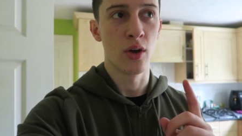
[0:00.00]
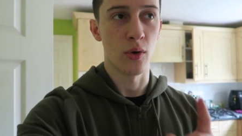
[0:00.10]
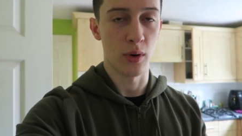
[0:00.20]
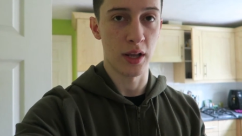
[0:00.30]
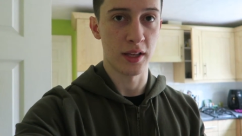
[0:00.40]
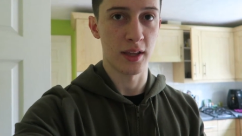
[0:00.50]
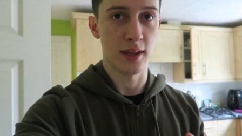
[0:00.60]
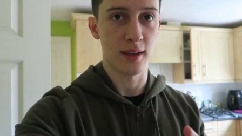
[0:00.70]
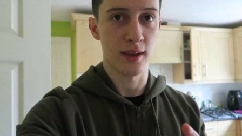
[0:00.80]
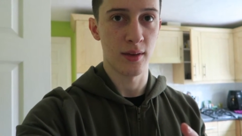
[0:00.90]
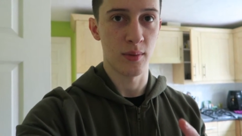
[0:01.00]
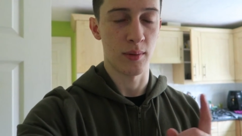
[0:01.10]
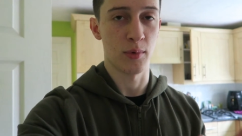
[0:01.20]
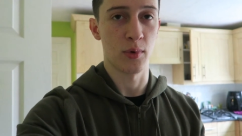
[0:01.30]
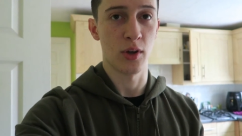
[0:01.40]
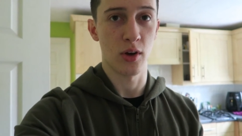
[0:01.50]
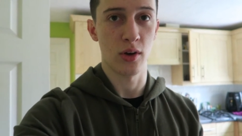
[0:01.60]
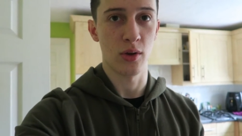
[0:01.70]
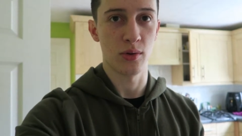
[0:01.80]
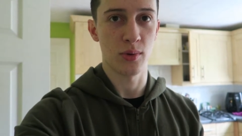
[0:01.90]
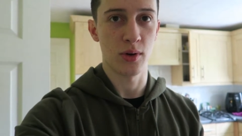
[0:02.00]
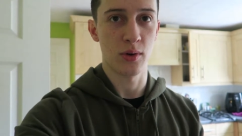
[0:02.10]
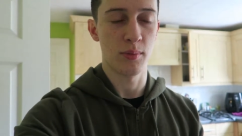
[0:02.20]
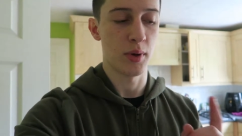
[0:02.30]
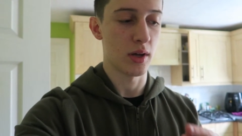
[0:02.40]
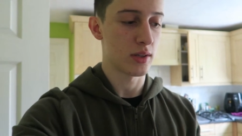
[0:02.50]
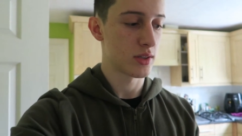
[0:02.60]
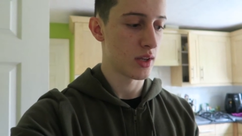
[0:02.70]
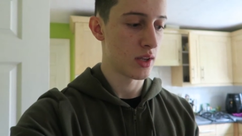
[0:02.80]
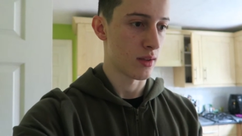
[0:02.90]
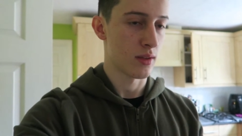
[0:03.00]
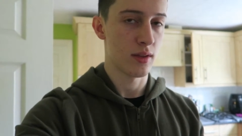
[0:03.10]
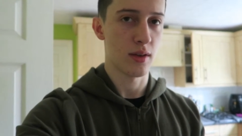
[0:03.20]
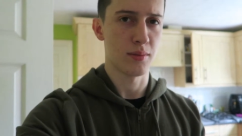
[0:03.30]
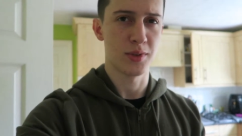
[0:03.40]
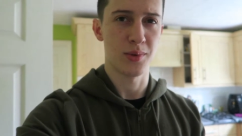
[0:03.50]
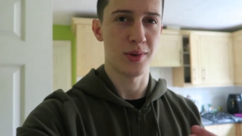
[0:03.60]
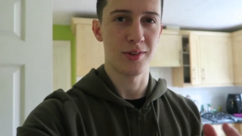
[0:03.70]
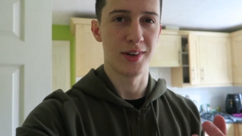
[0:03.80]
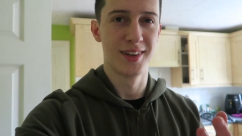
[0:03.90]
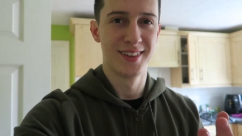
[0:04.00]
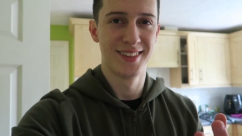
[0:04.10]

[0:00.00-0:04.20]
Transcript: on leg day when I'm doing cardio as well, but yeah, I'm still hungry.